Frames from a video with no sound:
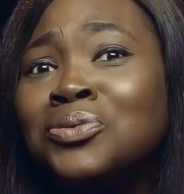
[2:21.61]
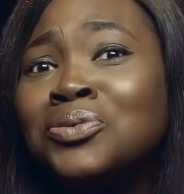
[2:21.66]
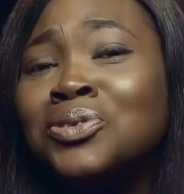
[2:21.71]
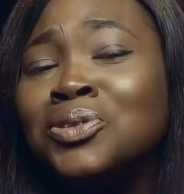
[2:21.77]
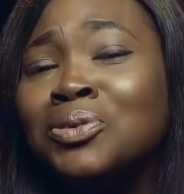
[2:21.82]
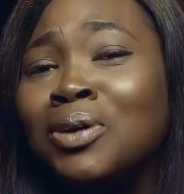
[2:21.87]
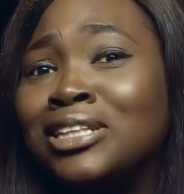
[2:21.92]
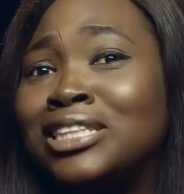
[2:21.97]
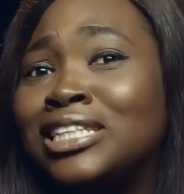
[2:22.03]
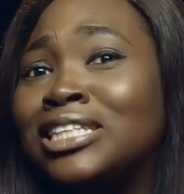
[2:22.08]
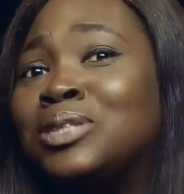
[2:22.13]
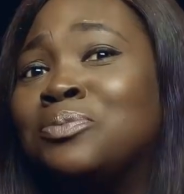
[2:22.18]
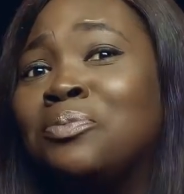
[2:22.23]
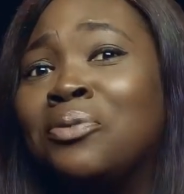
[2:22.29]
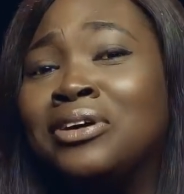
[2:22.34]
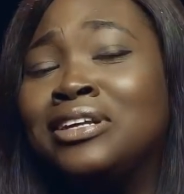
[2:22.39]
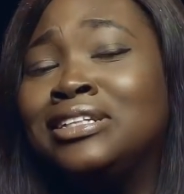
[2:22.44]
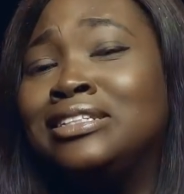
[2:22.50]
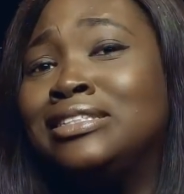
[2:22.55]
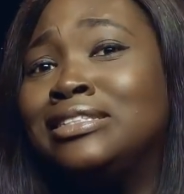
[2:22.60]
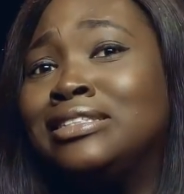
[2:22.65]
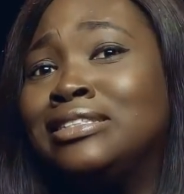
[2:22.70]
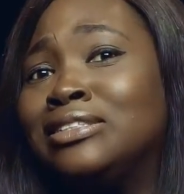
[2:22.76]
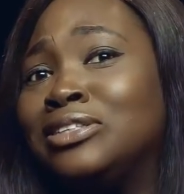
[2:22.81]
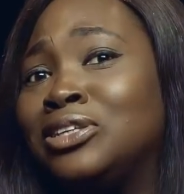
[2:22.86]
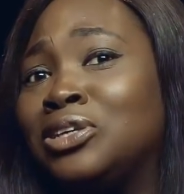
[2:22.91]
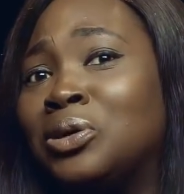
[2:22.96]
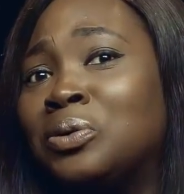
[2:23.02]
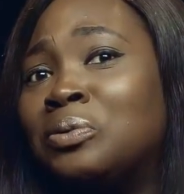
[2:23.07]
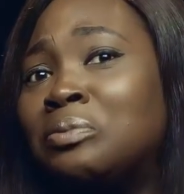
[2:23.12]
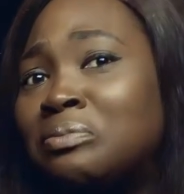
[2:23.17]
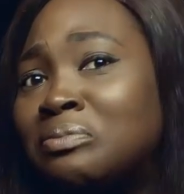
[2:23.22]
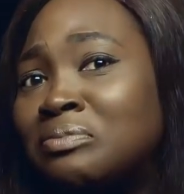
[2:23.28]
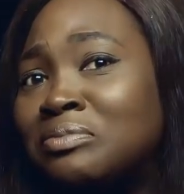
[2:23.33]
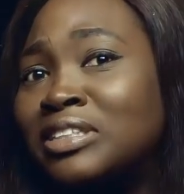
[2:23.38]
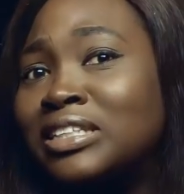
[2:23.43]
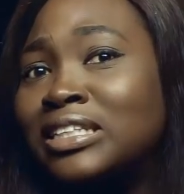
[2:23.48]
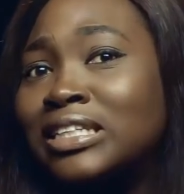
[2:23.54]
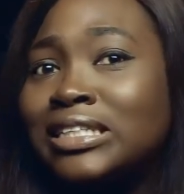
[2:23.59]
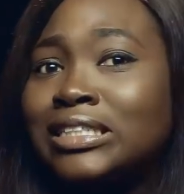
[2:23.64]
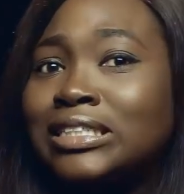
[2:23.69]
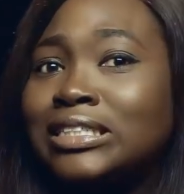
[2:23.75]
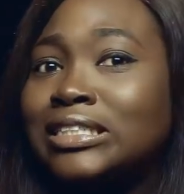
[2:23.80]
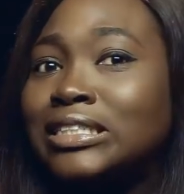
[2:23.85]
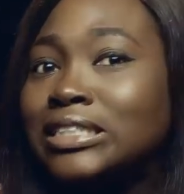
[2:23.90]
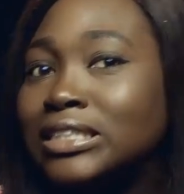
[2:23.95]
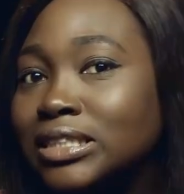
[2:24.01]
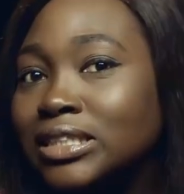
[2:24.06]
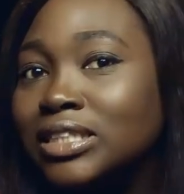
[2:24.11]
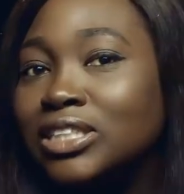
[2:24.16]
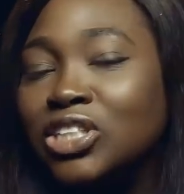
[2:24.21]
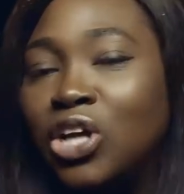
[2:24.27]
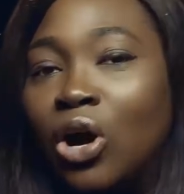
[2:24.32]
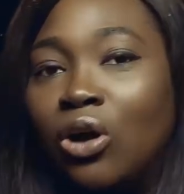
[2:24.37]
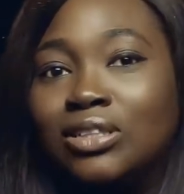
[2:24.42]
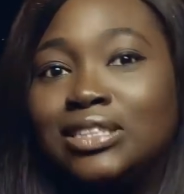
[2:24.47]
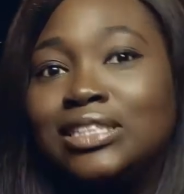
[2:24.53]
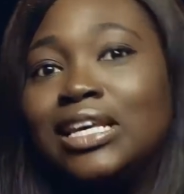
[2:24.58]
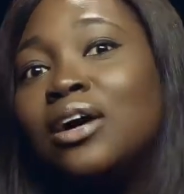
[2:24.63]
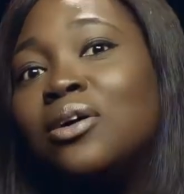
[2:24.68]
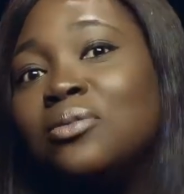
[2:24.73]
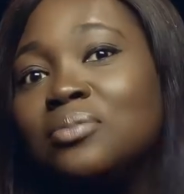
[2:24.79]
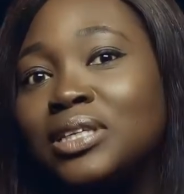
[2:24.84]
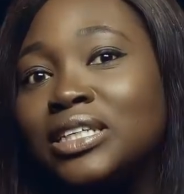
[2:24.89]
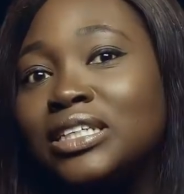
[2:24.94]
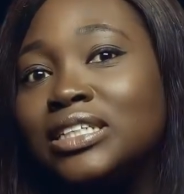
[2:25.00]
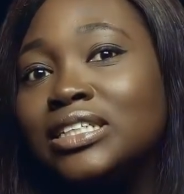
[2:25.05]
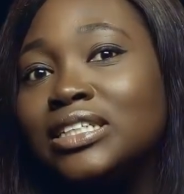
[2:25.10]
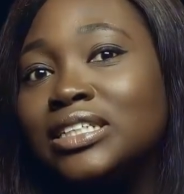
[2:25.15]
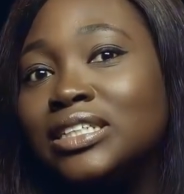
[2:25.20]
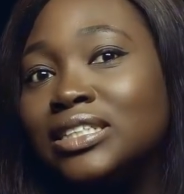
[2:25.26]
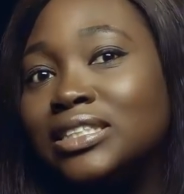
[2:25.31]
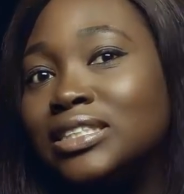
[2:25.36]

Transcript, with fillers: So at this point, you know, y'all tell me,